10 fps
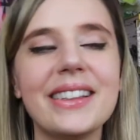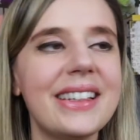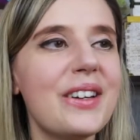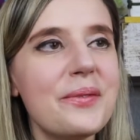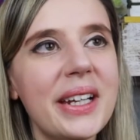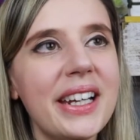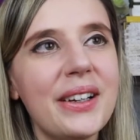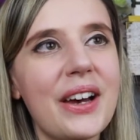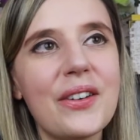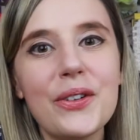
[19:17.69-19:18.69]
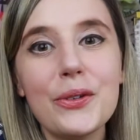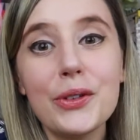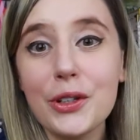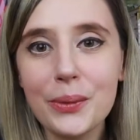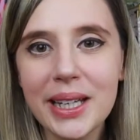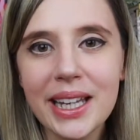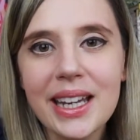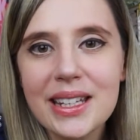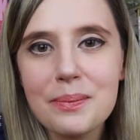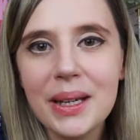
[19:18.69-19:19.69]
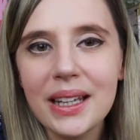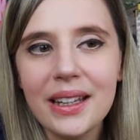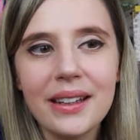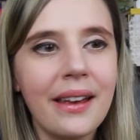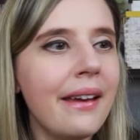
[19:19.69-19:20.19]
Tell me how your weekend has been,